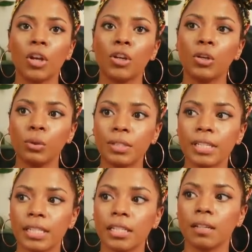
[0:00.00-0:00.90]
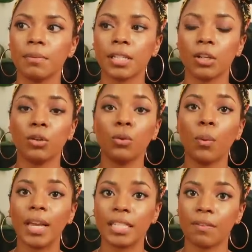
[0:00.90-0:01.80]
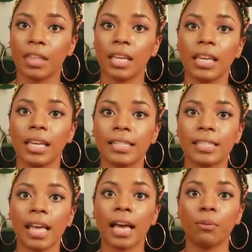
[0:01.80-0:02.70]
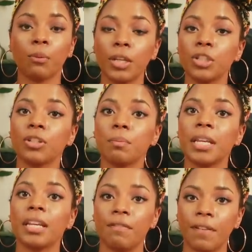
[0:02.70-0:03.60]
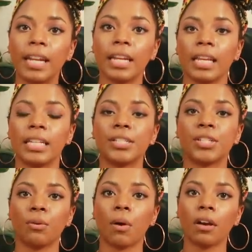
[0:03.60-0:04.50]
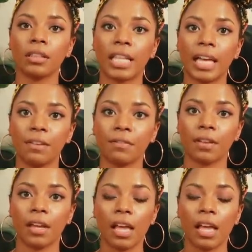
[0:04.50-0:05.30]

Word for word: new systems and new ways of thinking that we should be inviting into our life.